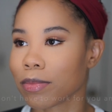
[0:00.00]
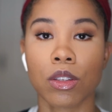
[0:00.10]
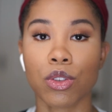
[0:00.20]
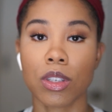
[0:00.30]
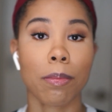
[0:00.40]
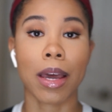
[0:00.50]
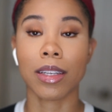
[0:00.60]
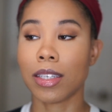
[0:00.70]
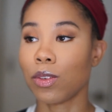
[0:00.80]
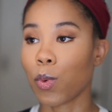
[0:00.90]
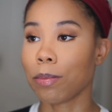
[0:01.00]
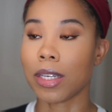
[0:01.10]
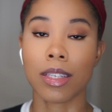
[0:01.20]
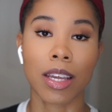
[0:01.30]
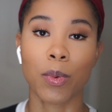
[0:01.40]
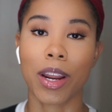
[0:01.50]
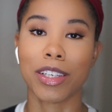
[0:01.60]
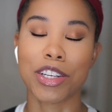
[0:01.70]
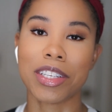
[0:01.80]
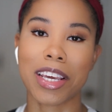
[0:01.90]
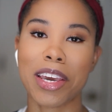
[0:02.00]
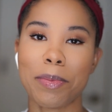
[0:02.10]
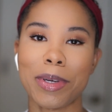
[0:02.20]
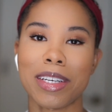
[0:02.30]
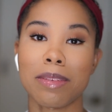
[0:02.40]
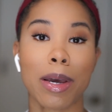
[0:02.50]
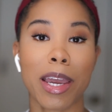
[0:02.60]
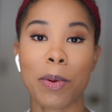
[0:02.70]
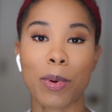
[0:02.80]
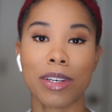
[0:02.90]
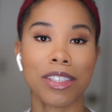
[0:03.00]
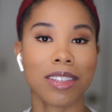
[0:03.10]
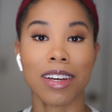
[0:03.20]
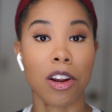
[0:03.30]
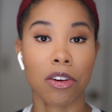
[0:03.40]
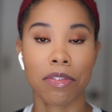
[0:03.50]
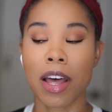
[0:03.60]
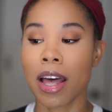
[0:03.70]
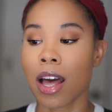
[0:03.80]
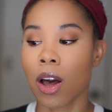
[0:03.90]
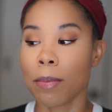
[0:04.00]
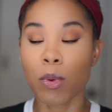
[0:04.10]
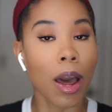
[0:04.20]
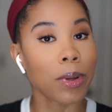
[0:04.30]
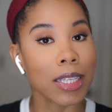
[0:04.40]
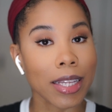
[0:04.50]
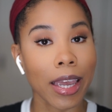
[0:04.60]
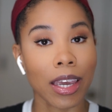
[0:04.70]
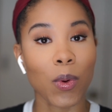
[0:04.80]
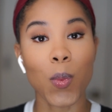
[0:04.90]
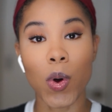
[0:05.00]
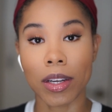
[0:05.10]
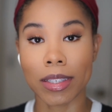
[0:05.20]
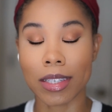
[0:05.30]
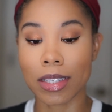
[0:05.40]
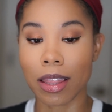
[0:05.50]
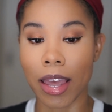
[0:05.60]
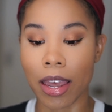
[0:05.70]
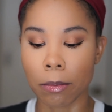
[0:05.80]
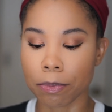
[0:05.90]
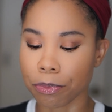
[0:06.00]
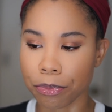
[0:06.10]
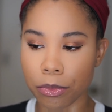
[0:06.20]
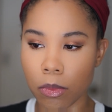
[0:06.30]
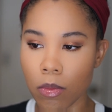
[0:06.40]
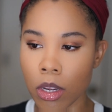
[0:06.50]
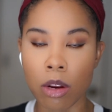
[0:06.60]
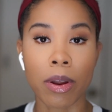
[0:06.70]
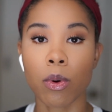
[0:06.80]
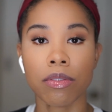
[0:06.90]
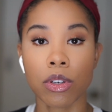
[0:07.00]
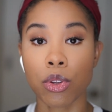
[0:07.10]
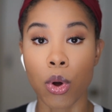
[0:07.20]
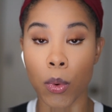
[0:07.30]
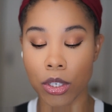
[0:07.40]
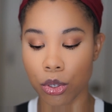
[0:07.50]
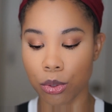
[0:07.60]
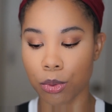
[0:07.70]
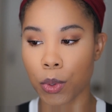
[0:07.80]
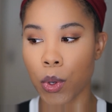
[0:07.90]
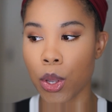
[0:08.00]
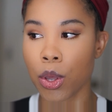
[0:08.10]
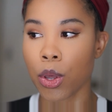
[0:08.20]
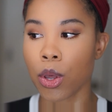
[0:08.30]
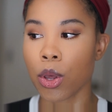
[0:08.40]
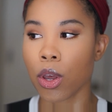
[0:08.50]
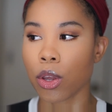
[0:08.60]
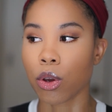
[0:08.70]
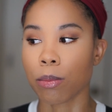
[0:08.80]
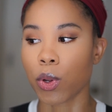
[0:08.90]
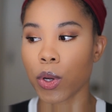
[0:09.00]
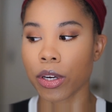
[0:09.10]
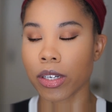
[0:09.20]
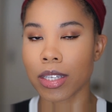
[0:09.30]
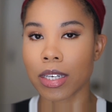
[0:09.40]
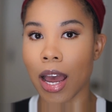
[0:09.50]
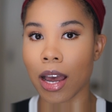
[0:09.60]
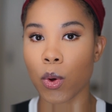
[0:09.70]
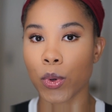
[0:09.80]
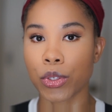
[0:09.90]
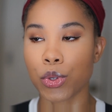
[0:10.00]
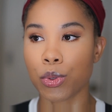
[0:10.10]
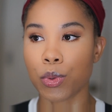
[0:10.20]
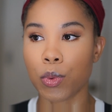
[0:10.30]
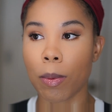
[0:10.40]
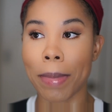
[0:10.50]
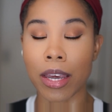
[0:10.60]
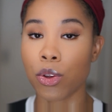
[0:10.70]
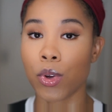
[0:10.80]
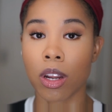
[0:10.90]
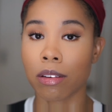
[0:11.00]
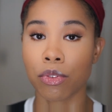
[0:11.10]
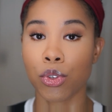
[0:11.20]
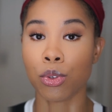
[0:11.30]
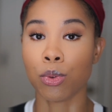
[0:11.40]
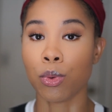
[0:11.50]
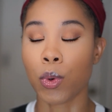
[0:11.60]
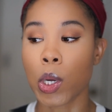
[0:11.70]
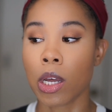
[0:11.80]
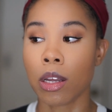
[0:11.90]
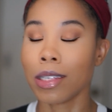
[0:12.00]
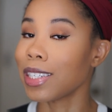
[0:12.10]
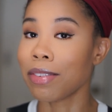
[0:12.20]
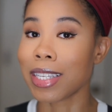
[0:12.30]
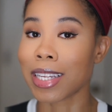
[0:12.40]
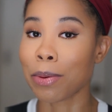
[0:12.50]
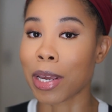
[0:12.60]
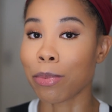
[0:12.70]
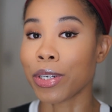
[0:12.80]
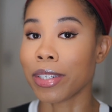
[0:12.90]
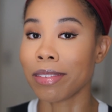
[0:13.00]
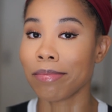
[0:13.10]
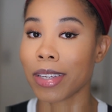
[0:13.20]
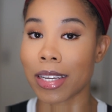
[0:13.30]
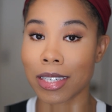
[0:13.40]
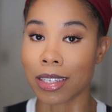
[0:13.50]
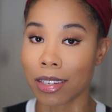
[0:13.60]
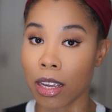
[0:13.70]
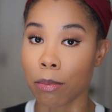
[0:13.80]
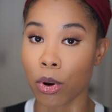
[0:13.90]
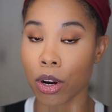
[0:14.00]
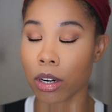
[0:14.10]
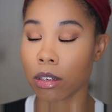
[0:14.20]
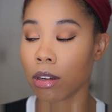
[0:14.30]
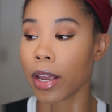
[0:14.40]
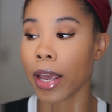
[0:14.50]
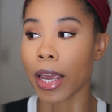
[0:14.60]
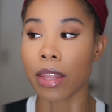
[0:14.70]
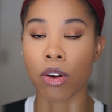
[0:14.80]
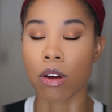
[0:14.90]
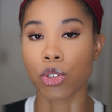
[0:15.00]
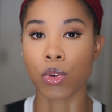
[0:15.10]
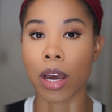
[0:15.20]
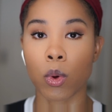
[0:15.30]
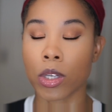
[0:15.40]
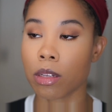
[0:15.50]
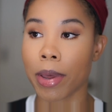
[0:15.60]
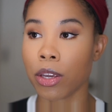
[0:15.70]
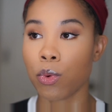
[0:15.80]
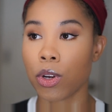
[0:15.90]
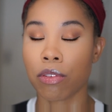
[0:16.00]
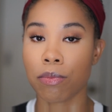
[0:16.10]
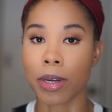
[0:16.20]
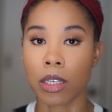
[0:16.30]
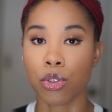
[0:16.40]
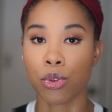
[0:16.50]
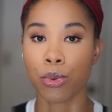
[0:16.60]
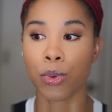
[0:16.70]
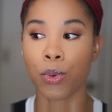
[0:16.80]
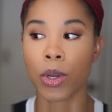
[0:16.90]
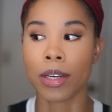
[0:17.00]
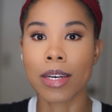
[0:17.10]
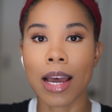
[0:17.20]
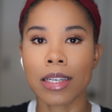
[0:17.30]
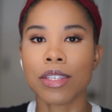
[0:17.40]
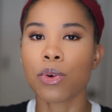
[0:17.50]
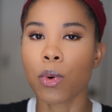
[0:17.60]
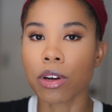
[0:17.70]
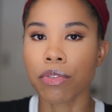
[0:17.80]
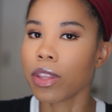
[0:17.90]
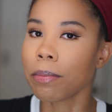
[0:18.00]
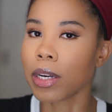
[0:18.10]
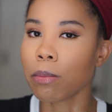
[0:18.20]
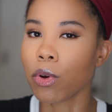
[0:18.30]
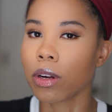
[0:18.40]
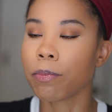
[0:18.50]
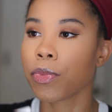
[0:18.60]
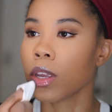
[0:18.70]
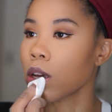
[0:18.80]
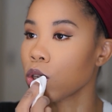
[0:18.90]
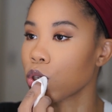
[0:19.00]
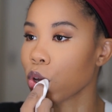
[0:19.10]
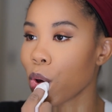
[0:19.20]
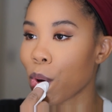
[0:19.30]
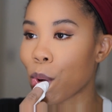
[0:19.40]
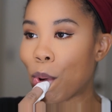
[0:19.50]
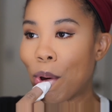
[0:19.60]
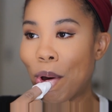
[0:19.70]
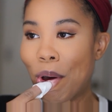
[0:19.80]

So somebody didn't want me to say what I just said because my camera just cut off. But what I was saying was that no matter what field you go into, your employer is not going to pay you enough to live in the same neighborhood as him or her, and they're also not going to pay you enough money to not need to work for them anymore. So